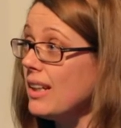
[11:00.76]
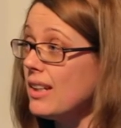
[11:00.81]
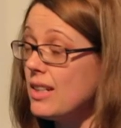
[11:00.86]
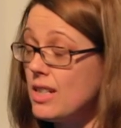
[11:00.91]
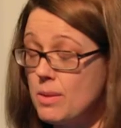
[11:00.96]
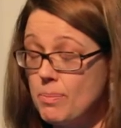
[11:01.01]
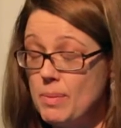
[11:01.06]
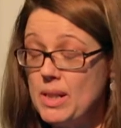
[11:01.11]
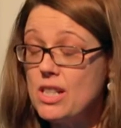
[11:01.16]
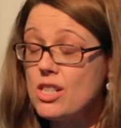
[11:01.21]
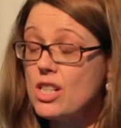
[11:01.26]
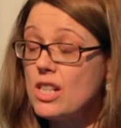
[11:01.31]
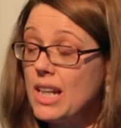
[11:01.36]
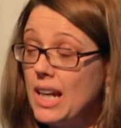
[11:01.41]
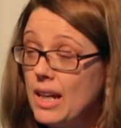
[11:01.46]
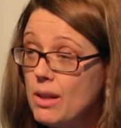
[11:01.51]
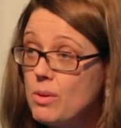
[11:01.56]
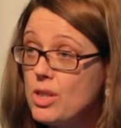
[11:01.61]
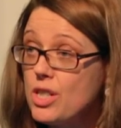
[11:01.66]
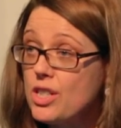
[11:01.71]
and
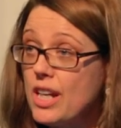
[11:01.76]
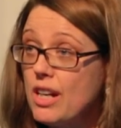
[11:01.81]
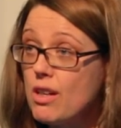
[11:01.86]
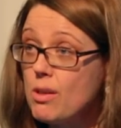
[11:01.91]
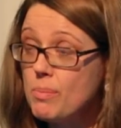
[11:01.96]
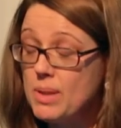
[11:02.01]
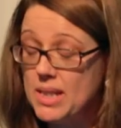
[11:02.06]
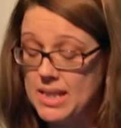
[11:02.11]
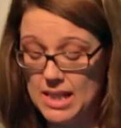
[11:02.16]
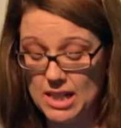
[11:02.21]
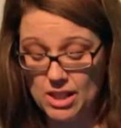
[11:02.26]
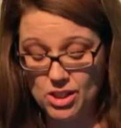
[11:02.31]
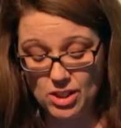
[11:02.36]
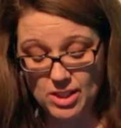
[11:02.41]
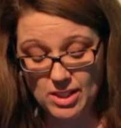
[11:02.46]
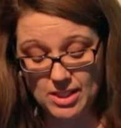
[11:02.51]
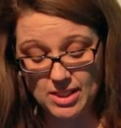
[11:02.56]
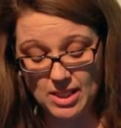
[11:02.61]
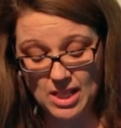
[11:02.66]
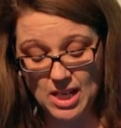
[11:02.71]
language therapy
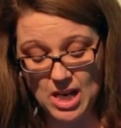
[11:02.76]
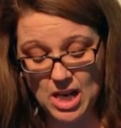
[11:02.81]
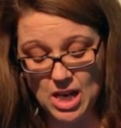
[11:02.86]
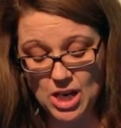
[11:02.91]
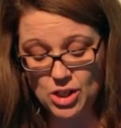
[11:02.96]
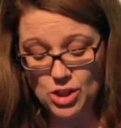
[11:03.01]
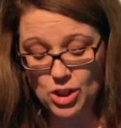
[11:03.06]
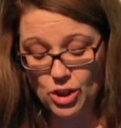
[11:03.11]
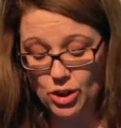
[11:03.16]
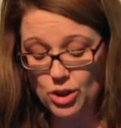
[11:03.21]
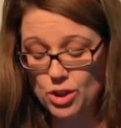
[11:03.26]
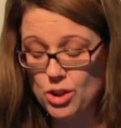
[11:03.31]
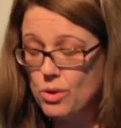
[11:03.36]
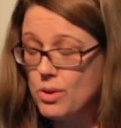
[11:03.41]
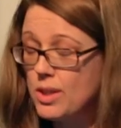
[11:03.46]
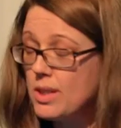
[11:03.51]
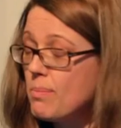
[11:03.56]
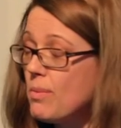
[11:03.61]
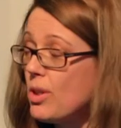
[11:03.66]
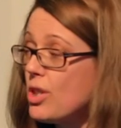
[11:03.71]
sessions, took her
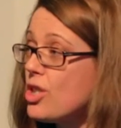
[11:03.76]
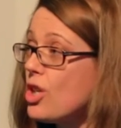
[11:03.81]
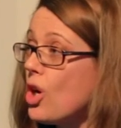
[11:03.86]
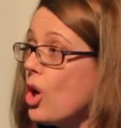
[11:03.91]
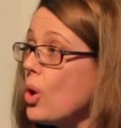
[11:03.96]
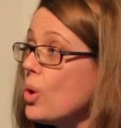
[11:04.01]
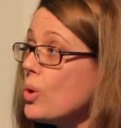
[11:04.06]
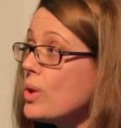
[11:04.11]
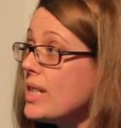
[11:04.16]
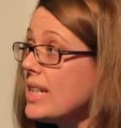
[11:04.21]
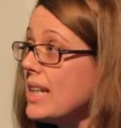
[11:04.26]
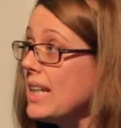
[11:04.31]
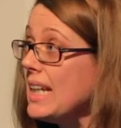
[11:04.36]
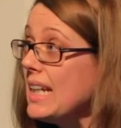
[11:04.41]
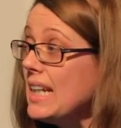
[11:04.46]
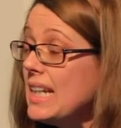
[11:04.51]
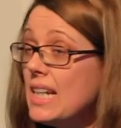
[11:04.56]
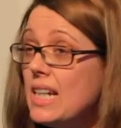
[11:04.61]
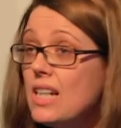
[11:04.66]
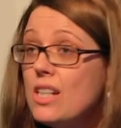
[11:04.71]
to as much
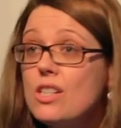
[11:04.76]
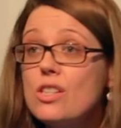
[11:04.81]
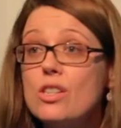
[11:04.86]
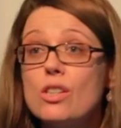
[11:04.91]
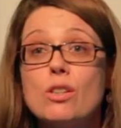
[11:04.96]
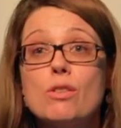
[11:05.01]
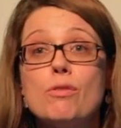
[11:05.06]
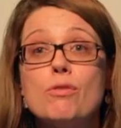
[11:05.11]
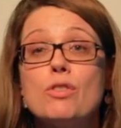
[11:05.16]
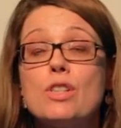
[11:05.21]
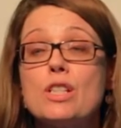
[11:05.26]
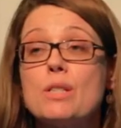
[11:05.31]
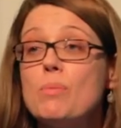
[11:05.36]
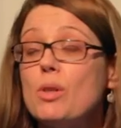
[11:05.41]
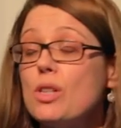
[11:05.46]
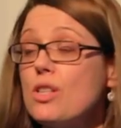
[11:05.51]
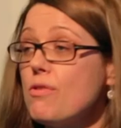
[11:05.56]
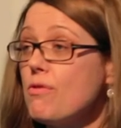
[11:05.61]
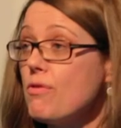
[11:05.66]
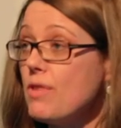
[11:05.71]
OT, took her for as
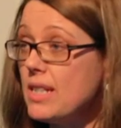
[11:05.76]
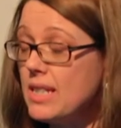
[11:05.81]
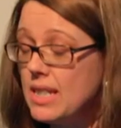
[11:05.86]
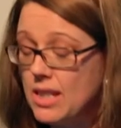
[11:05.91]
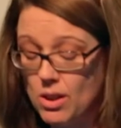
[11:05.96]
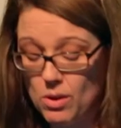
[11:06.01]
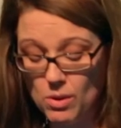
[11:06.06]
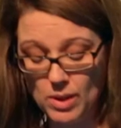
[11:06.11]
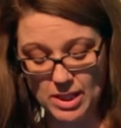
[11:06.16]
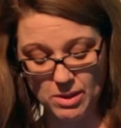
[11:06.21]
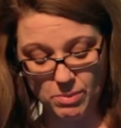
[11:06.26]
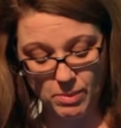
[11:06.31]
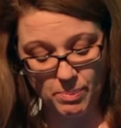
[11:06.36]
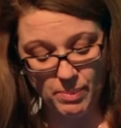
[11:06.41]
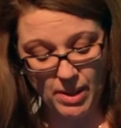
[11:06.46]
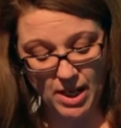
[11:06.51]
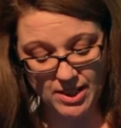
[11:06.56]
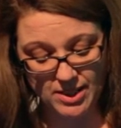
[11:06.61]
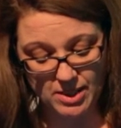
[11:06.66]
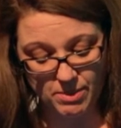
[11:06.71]
much physio as we
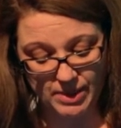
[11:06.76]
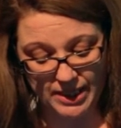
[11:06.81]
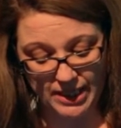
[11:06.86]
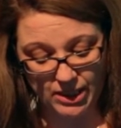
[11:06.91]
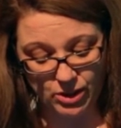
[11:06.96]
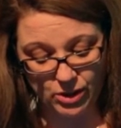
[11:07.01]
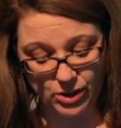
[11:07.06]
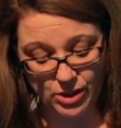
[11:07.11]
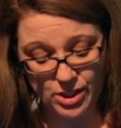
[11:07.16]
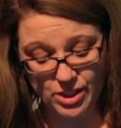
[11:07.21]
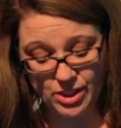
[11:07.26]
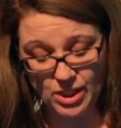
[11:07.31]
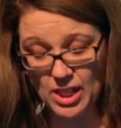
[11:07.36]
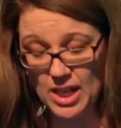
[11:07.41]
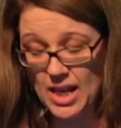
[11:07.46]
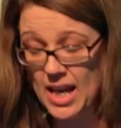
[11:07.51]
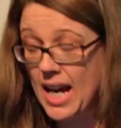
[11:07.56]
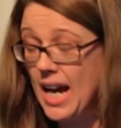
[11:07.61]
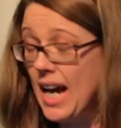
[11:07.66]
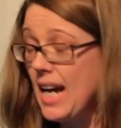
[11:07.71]
possibly could,
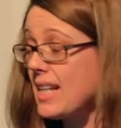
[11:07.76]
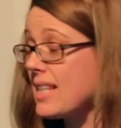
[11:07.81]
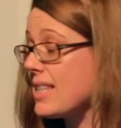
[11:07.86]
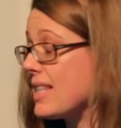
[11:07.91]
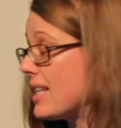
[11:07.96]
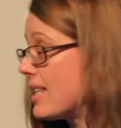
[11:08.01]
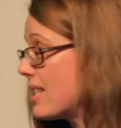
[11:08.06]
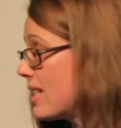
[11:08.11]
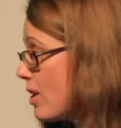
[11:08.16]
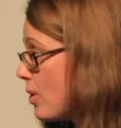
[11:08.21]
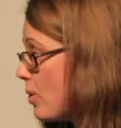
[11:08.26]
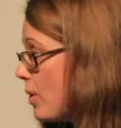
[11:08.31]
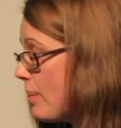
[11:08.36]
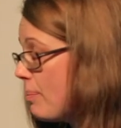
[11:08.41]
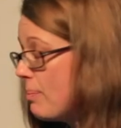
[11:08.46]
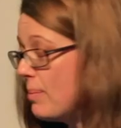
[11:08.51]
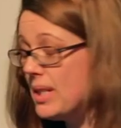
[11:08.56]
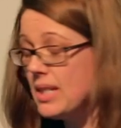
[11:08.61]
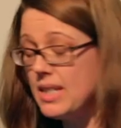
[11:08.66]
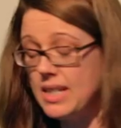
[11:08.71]
accessed
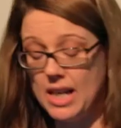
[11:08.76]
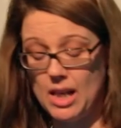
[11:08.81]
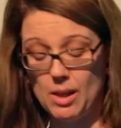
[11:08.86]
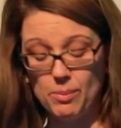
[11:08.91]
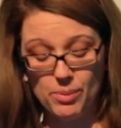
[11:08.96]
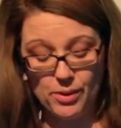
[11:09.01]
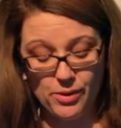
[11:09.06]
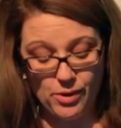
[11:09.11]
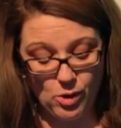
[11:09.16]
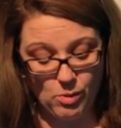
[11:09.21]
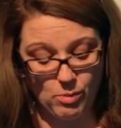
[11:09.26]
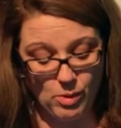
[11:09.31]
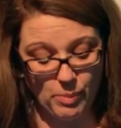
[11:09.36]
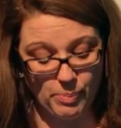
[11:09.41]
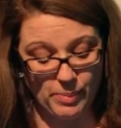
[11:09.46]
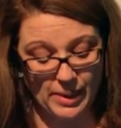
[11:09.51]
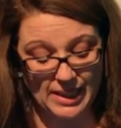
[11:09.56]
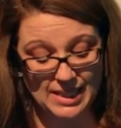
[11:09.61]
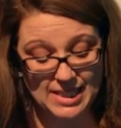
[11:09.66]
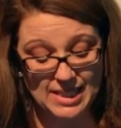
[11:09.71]
equipment to help with her
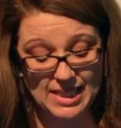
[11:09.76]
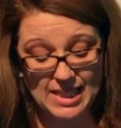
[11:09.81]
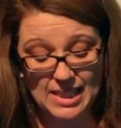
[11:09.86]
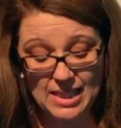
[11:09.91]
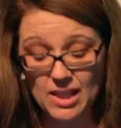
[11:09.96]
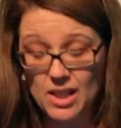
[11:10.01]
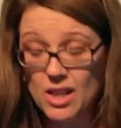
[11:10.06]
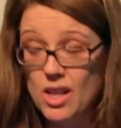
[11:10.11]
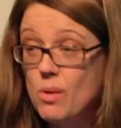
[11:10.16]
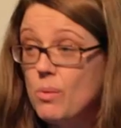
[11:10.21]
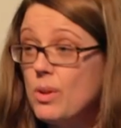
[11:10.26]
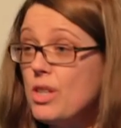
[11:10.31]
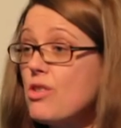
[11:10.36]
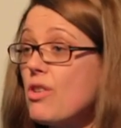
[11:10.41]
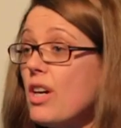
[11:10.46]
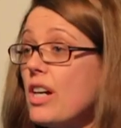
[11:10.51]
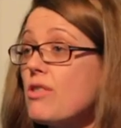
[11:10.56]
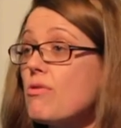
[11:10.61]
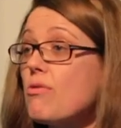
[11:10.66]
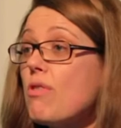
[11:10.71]
mobility. We
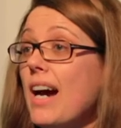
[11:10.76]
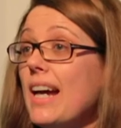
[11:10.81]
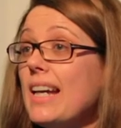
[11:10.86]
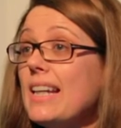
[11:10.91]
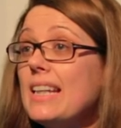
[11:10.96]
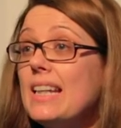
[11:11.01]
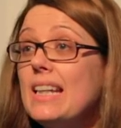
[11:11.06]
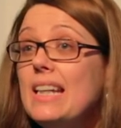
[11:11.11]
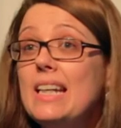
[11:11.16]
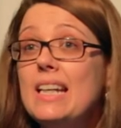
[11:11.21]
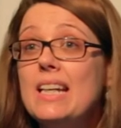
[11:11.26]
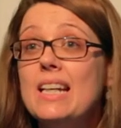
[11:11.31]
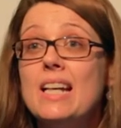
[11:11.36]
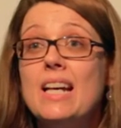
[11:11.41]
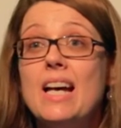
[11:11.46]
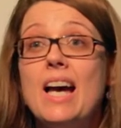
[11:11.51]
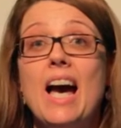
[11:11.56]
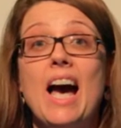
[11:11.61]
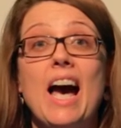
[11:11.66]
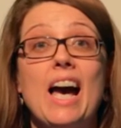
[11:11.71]
tried Reiki,
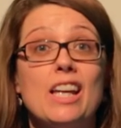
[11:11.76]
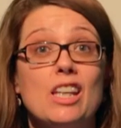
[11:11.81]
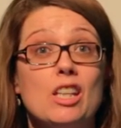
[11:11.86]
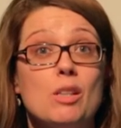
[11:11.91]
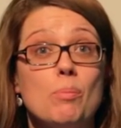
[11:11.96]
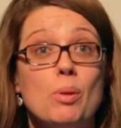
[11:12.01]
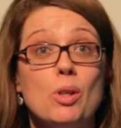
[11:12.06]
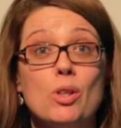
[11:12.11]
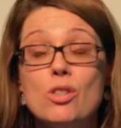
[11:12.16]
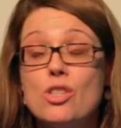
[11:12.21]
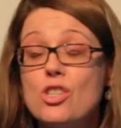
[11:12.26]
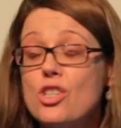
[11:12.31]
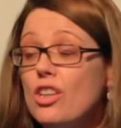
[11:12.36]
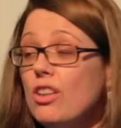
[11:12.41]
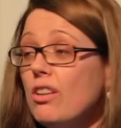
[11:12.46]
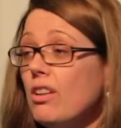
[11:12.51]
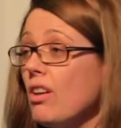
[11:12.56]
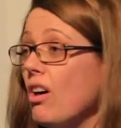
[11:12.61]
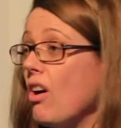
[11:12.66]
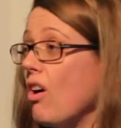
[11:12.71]

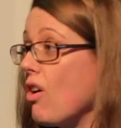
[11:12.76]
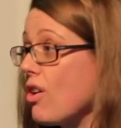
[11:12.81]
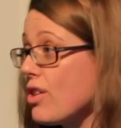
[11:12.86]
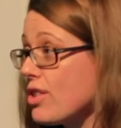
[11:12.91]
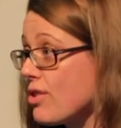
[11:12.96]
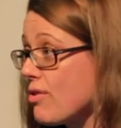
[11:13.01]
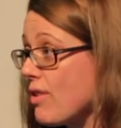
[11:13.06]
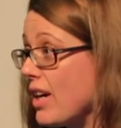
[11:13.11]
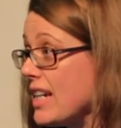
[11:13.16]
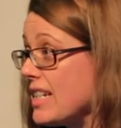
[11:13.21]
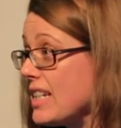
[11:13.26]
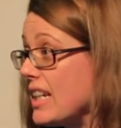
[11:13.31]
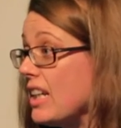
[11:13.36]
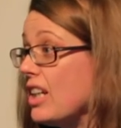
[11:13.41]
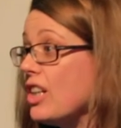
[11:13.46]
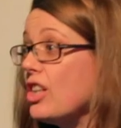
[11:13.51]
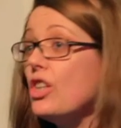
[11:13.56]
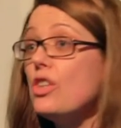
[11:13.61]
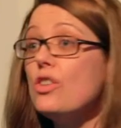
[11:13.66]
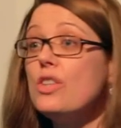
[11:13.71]
acupuncture, horse
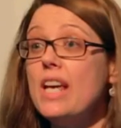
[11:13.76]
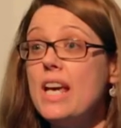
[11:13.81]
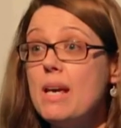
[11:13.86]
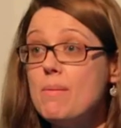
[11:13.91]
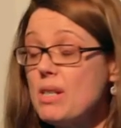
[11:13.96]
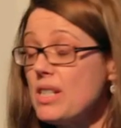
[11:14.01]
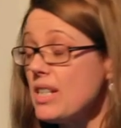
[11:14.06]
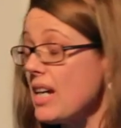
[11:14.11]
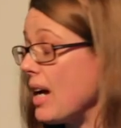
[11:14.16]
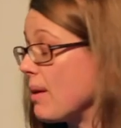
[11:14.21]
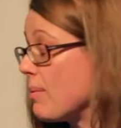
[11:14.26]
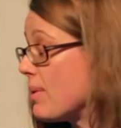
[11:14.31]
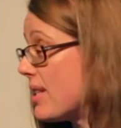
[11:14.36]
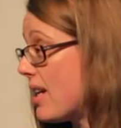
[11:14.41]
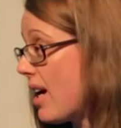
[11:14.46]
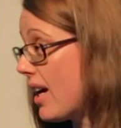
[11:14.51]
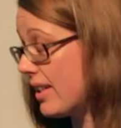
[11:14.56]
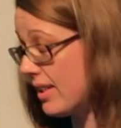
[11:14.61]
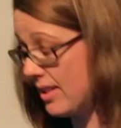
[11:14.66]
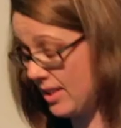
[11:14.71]
riding, you name it, I was
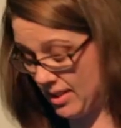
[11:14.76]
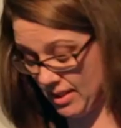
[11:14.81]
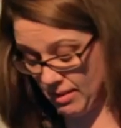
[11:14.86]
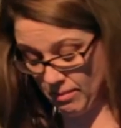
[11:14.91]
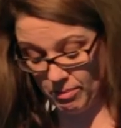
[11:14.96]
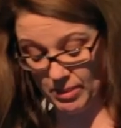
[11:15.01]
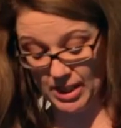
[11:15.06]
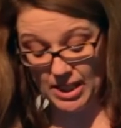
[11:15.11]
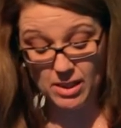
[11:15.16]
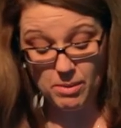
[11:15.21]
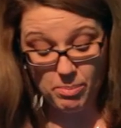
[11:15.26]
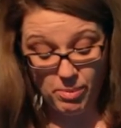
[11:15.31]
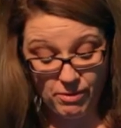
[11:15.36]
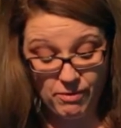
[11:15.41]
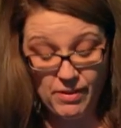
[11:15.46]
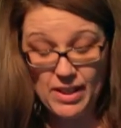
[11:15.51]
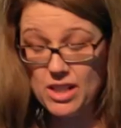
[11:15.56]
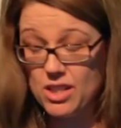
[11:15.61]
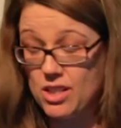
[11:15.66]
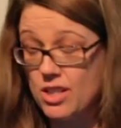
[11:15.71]
on it. Being the
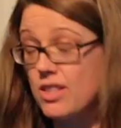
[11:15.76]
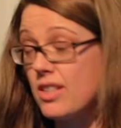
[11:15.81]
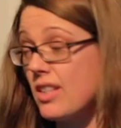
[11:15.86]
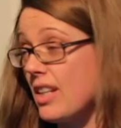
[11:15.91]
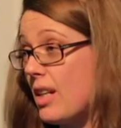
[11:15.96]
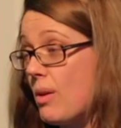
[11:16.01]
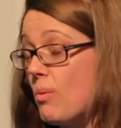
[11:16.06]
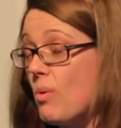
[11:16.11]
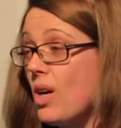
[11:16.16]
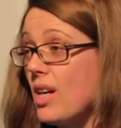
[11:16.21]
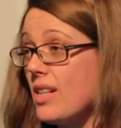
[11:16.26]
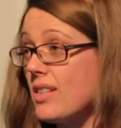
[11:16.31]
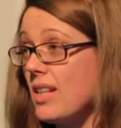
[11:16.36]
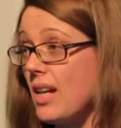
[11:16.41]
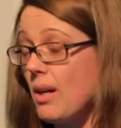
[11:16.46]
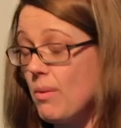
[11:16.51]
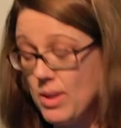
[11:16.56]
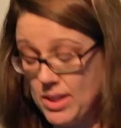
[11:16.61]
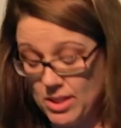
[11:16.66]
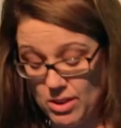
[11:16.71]
perfectionist that I was,
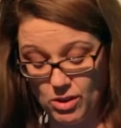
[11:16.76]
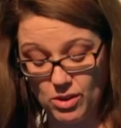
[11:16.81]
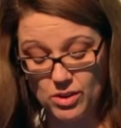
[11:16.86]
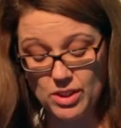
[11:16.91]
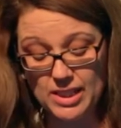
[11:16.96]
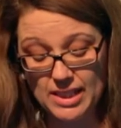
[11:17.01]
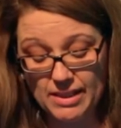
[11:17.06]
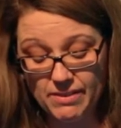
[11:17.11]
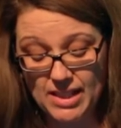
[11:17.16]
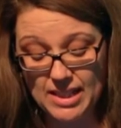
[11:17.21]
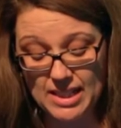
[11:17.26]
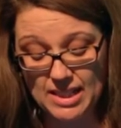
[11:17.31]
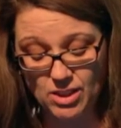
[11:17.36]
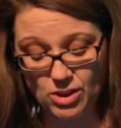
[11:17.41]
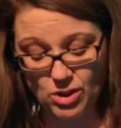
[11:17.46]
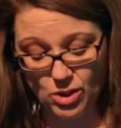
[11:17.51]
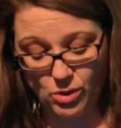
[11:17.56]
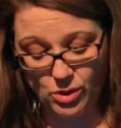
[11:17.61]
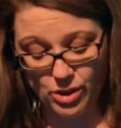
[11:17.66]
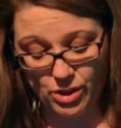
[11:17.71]
I wasn't going to leave any
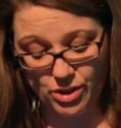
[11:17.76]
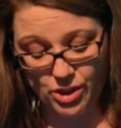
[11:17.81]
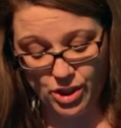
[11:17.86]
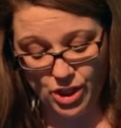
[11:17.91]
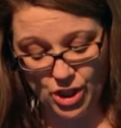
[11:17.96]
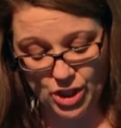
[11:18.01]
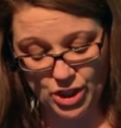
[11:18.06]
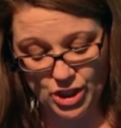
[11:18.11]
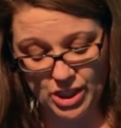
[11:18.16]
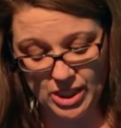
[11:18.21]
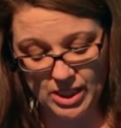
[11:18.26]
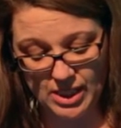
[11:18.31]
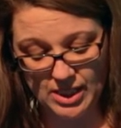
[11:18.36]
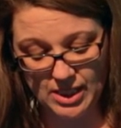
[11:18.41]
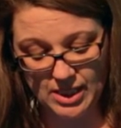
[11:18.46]
stone unturned.